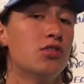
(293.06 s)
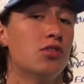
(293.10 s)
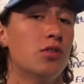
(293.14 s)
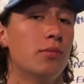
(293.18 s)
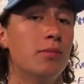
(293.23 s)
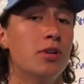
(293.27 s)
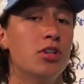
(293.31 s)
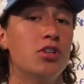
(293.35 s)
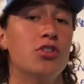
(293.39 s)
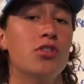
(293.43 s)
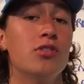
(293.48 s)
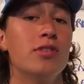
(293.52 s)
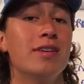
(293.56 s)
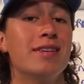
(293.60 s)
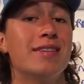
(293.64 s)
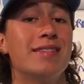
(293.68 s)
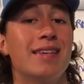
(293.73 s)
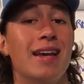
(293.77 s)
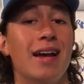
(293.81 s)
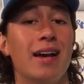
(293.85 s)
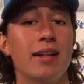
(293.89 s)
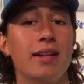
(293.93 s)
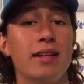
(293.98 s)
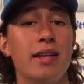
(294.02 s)
So I'm gonna show you
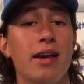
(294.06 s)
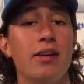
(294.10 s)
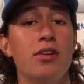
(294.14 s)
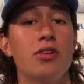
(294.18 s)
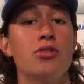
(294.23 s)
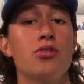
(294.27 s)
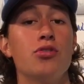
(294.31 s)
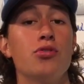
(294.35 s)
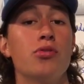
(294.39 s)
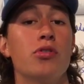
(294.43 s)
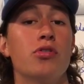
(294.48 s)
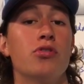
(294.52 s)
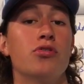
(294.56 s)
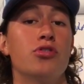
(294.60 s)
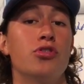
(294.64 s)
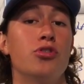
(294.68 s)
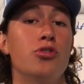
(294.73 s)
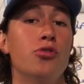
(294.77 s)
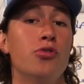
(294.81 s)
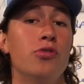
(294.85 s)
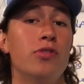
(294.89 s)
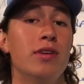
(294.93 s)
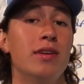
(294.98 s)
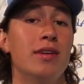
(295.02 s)
exactly how to do those
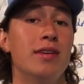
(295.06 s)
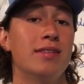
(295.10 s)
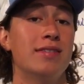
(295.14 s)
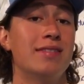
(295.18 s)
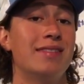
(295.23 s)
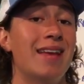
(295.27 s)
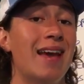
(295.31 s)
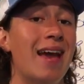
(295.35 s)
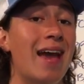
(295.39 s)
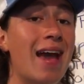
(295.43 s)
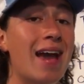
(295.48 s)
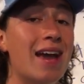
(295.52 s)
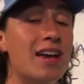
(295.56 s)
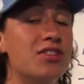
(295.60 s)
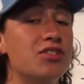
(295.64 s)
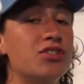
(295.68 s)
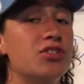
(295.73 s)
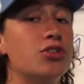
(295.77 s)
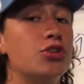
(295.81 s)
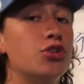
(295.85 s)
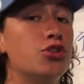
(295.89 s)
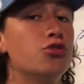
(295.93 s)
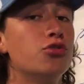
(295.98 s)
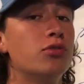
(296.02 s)
2 things to
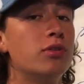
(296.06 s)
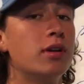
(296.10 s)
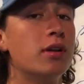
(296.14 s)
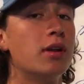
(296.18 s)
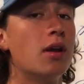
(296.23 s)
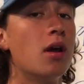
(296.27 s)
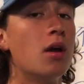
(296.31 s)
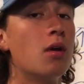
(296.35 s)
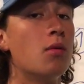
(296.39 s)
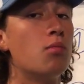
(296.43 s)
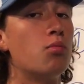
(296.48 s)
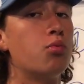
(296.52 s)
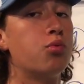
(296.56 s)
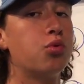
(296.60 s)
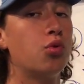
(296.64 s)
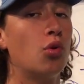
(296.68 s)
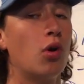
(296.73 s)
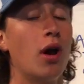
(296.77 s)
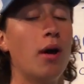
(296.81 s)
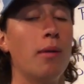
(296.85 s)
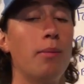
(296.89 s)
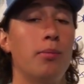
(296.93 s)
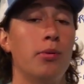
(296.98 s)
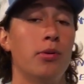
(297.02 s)
execute it
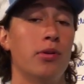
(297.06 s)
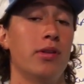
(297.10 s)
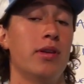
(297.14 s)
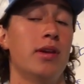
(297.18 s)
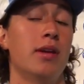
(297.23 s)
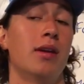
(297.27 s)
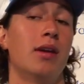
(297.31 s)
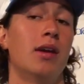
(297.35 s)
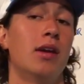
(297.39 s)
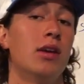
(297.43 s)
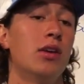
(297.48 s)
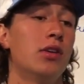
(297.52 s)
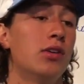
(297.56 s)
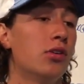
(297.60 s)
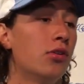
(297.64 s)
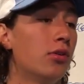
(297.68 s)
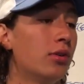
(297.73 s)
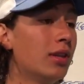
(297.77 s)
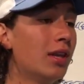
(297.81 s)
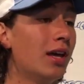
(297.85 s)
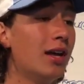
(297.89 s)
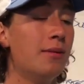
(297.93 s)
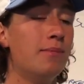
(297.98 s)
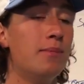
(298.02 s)
properly. A
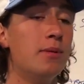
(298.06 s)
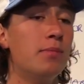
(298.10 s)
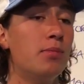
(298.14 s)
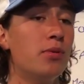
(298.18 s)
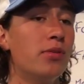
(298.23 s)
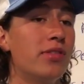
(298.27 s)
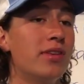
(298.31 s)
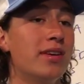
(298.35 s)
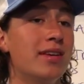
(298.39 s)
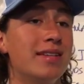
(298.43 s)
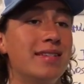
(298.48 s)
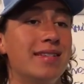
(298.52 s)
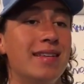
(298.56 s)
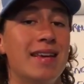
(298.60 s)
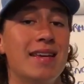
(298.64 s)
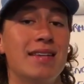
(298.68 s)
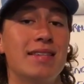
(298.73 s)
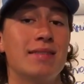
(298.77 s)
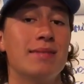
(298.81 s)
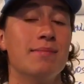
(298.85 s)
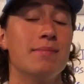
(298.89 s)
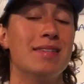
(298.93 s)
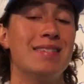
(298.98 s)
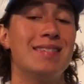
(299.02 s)
lot of people think it
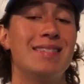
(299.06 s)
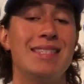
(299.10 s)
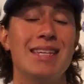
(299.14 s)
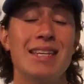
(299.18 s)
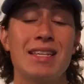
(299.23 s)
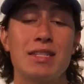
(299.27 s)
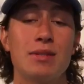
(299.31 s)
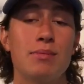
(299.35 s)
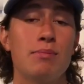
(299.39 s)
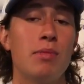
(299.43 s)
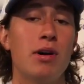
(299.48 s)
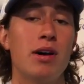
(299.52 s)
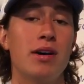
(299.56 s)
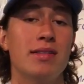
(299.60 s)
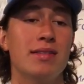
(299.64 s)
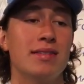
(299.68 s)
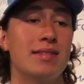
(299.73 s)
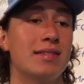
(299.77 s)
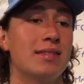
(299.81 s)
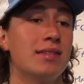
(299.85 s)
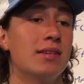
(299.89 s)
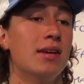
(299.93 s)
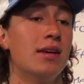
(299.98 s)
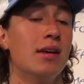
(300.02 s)
takes 6
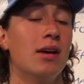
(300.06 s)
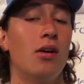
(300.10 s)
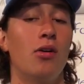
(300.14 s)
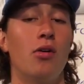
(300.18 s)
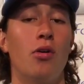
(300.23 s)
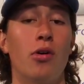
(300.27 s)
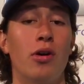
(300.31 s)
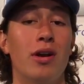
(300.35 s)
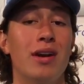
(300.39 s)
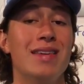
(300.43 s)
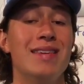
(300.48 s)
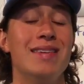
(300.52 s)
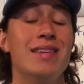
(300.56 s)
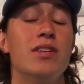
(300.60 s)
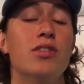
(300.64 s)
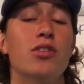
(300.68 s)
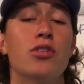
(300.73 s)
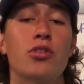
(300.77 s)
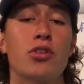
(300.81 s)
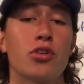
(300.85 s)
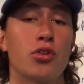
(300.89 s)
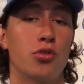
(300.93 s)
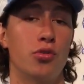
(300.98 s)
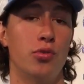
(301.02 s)
months or a
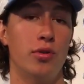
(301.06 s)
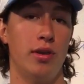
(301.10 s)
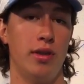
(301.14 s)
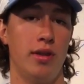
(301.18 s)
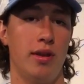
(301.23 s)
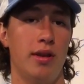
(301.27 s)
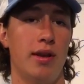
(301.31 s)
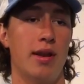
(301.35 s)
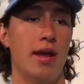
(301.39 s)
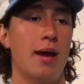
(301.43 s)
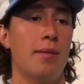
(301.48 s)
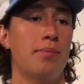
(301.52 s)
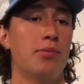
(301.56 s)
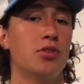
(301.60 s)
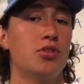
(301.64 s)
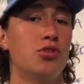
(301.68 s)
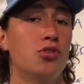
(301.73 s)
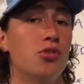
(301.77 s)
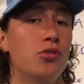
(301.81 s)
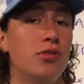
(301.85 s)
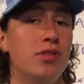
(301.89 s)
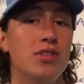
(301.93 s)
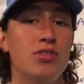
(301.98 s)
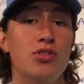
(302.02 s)
year to create an app. The
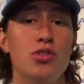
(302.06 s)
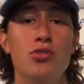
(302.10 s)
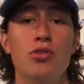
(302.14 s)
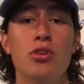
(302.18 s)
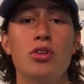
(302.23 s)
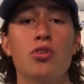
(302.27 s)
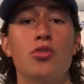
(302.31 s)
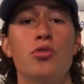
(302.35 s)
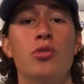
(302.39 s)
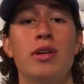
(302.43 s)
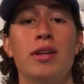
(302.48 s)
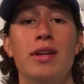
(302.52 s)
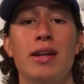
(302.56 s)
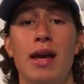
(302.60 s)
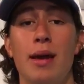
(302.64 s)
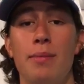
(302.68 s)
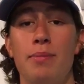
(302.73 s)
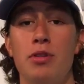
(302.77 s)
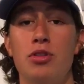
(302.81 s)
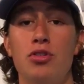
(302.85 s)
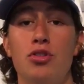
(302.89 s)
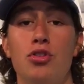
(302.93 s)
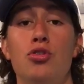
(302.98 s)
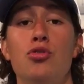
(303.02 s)
truth is you can create an
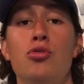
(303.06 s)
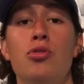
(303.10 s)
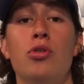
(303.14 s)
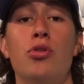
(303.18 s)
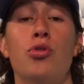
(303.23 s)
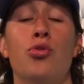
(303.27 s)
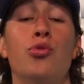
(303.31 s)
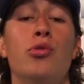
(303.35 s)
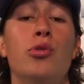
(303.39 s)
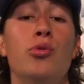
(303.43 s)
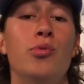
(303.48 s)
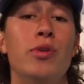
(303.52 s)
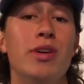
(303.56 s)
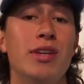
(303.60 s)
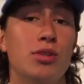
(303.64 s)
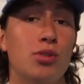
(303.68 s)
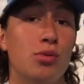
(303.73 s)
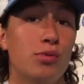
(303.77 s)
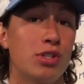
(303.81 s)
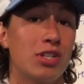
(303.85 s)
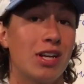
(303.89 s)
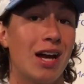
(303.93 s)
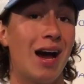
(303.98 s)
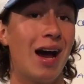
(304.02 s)
app in 2 to 3 weeks, which